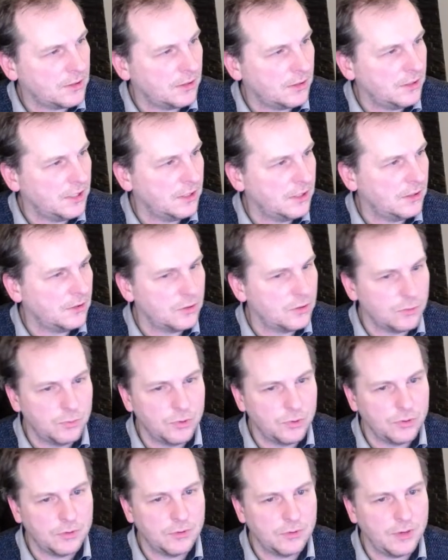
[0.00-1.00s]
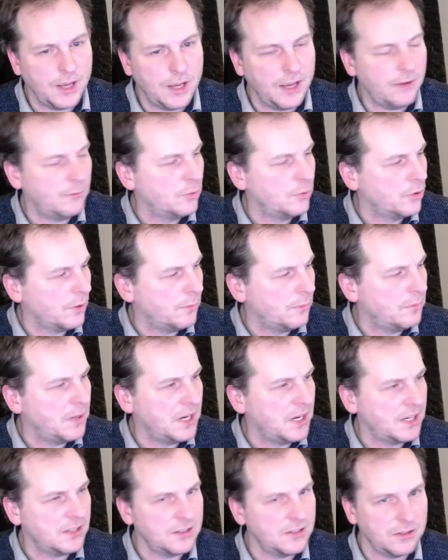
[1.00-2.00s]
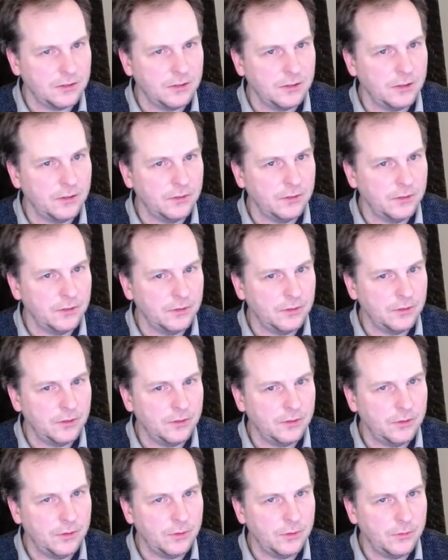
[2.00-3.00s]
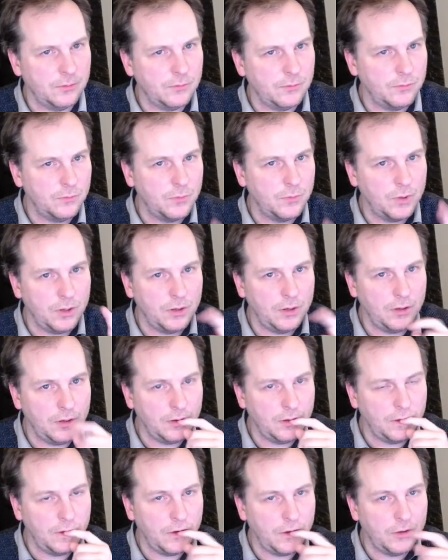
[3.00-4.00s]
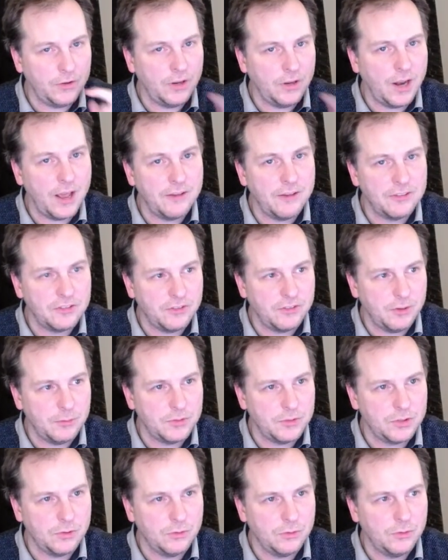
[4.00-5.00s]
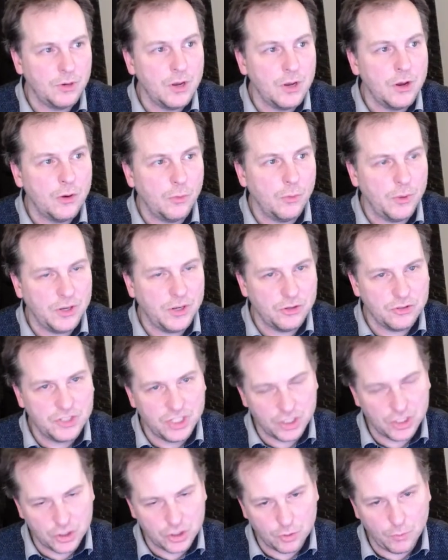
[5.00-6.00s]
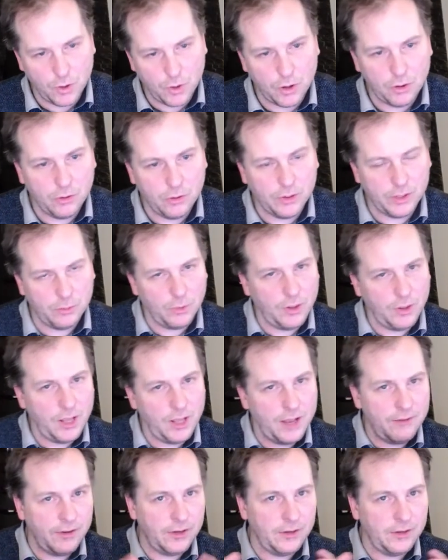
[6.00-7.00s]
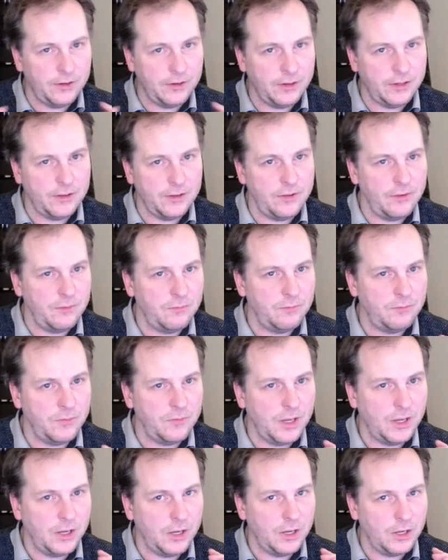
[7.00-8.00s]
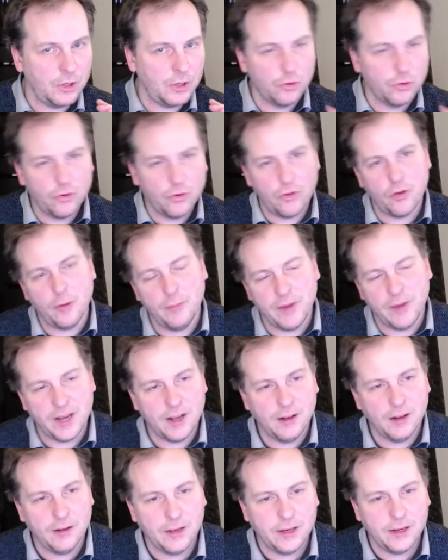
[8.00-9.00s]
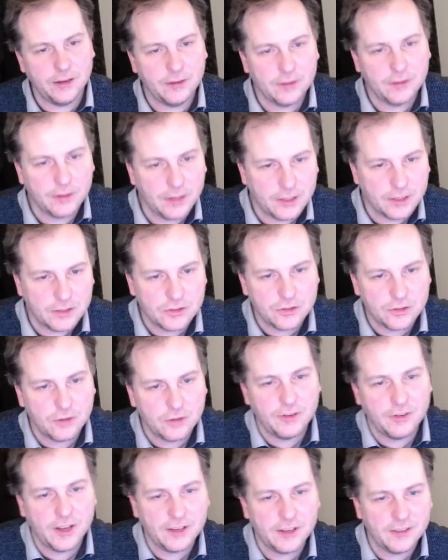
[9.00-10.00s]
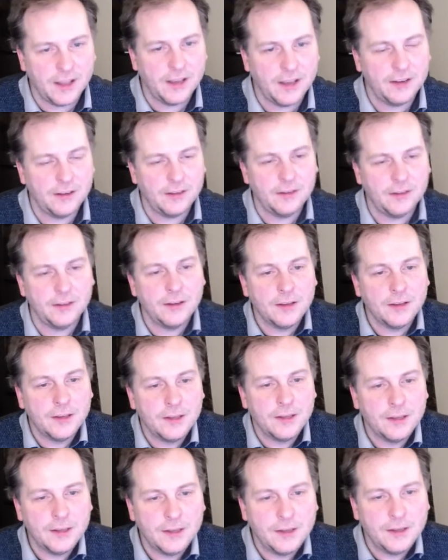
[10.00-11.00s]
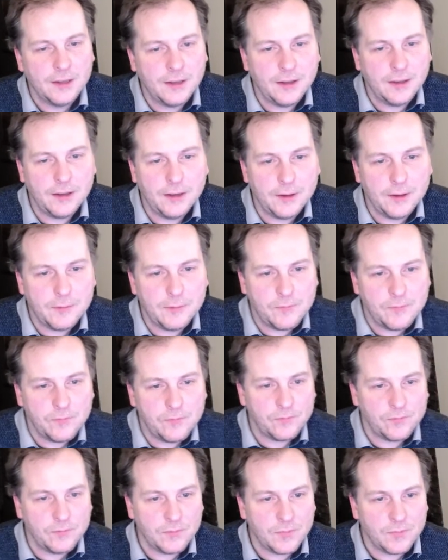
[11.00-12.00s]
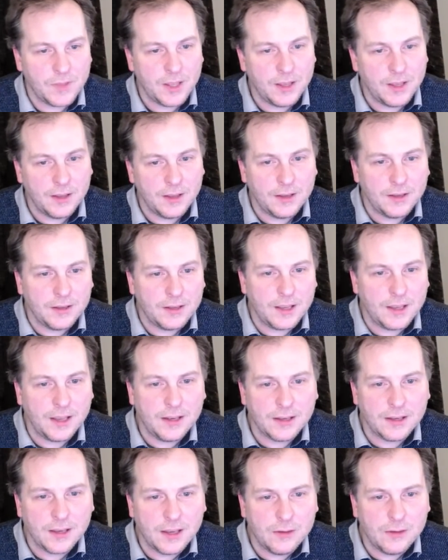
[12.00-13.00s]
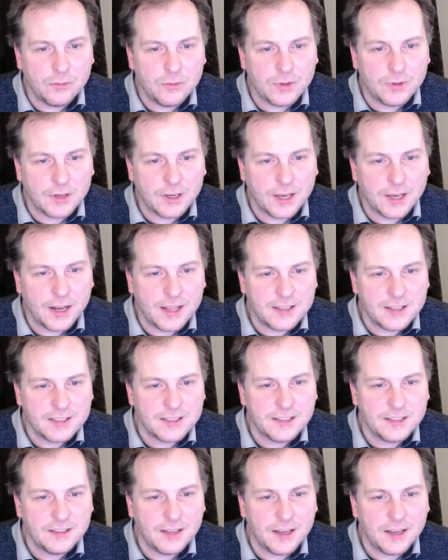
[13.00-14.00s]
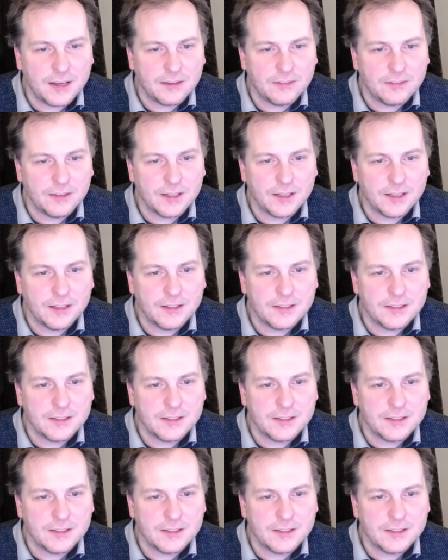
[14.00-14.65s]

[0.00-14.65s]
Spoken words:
I needed to put. I have put a picture on the live stream. So when you see it tomorrow, it will have a good thumbnail and stuff like that. And can I see that? We can